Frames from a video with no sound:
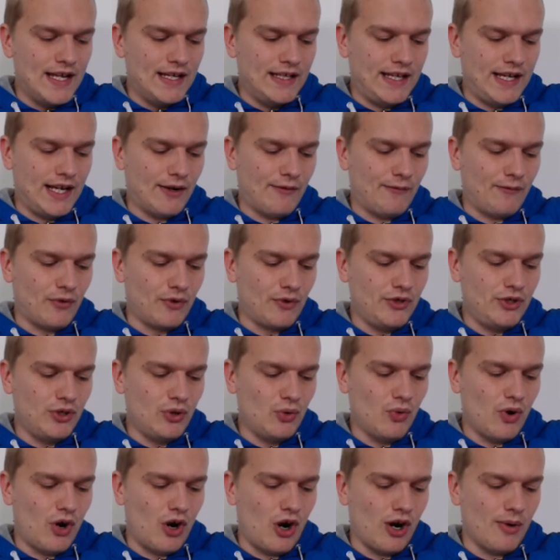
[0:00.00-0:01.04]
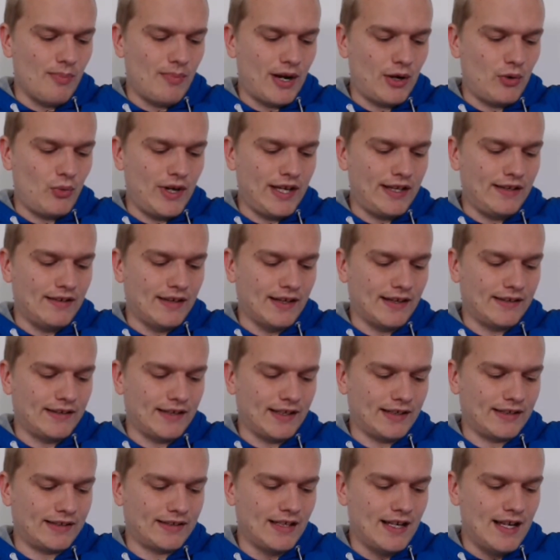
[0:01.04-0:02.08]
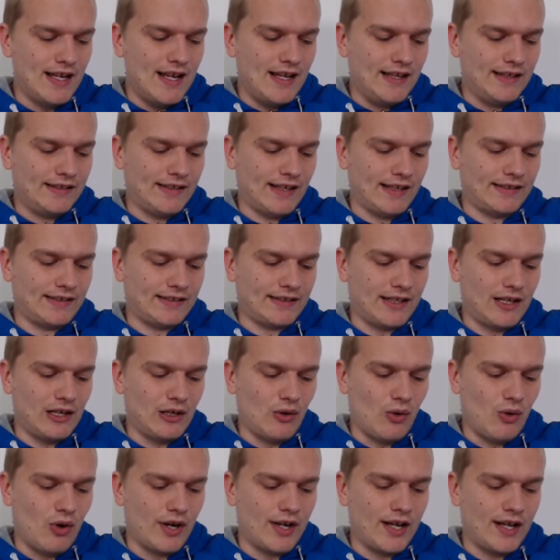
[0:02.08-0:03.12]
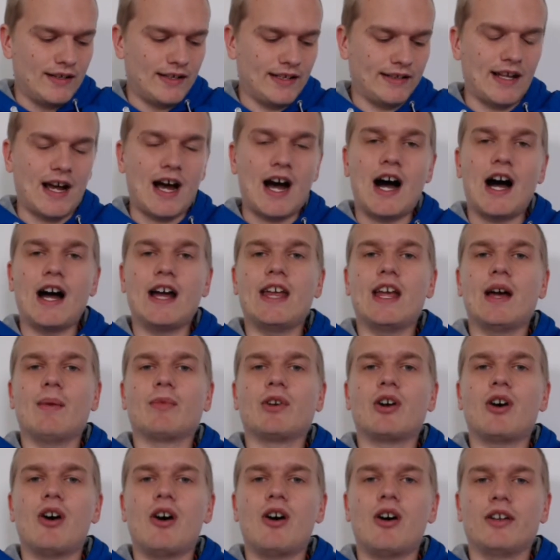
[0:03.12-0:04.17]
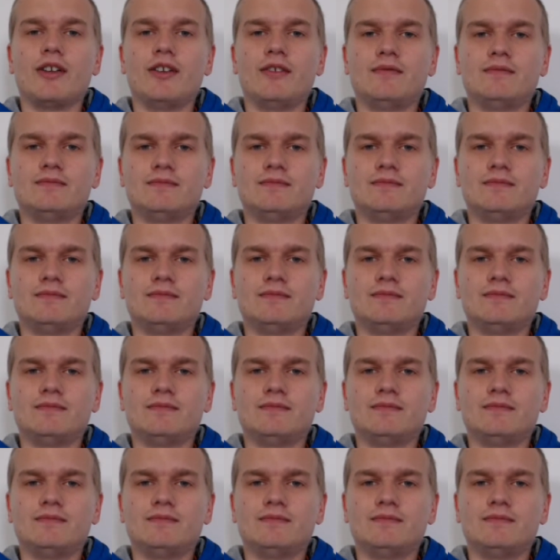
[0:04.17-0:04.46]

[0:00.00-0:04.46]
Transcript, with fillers: Therefore, you are my witnesses, says the Lord, that I am God.